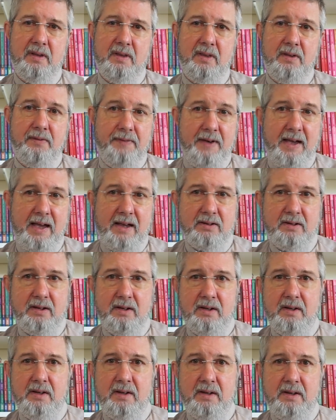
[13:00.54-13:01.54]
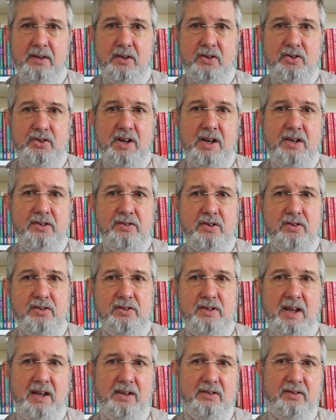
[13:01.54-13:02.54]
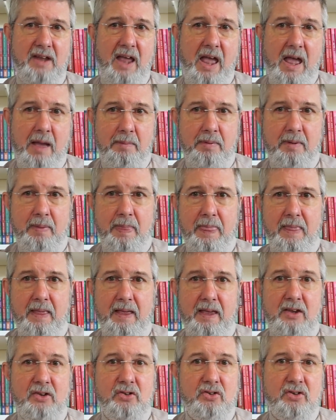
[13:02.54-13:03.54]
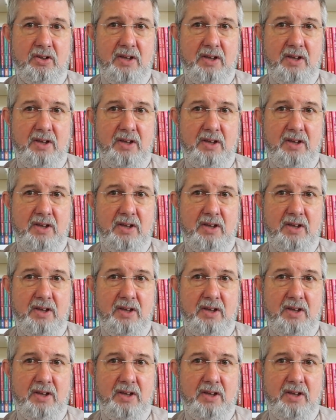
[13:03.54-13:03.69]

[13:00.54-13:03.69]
The fact that Jesus' next step is to